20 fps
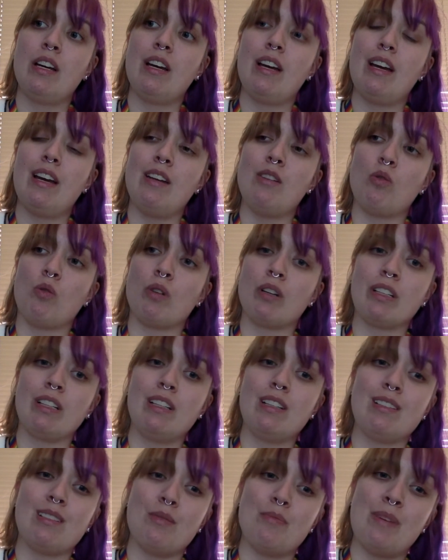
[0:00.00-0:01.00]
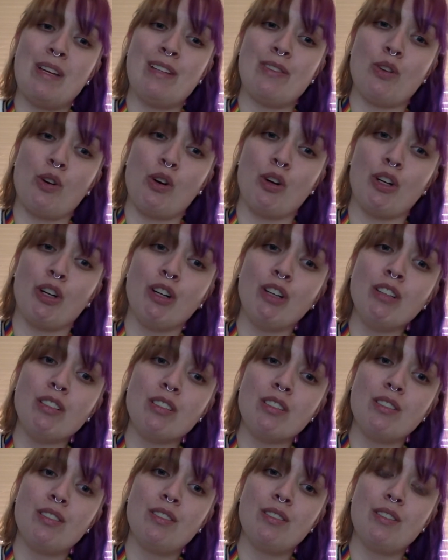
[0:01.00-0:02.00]
an organism is
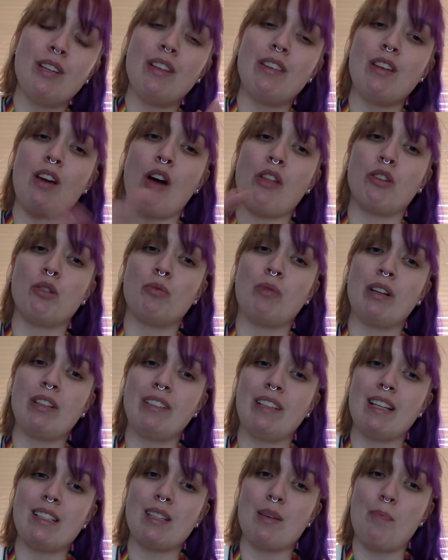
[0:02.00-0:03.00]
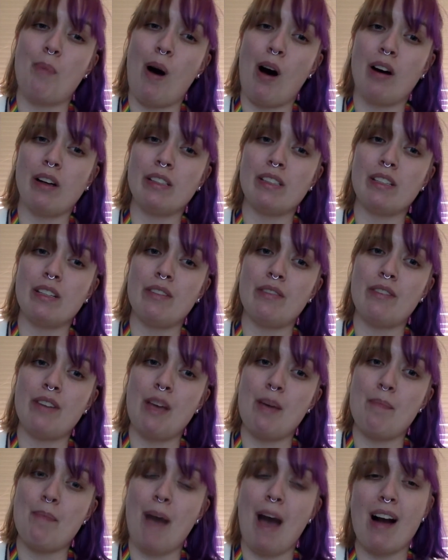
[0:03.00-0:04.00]
hurt and the other one gets a positive
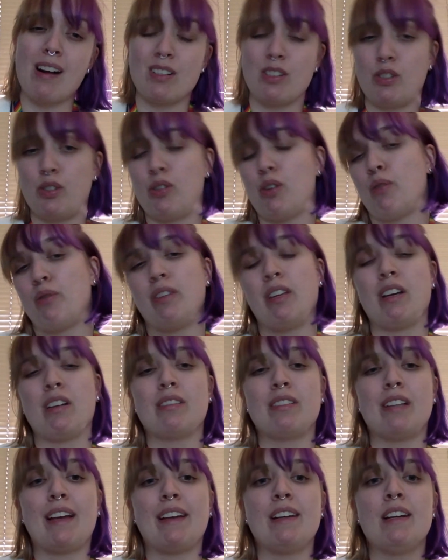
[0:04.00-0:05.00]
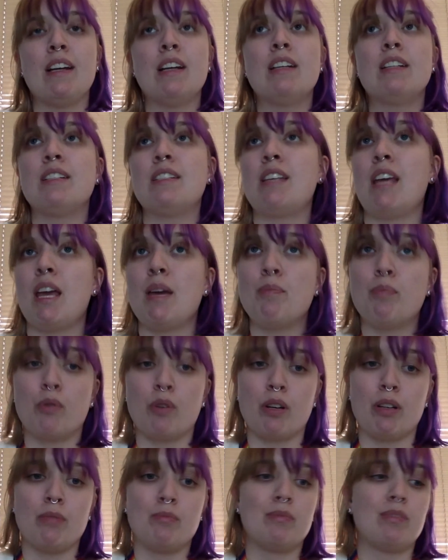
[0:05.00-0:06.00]
impact. So think like
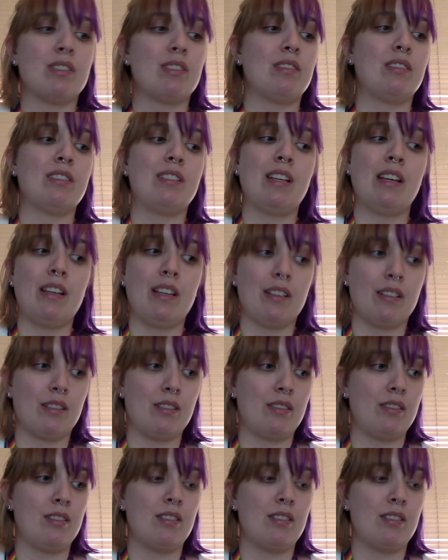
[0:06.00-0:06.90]
tapeworms, ticks.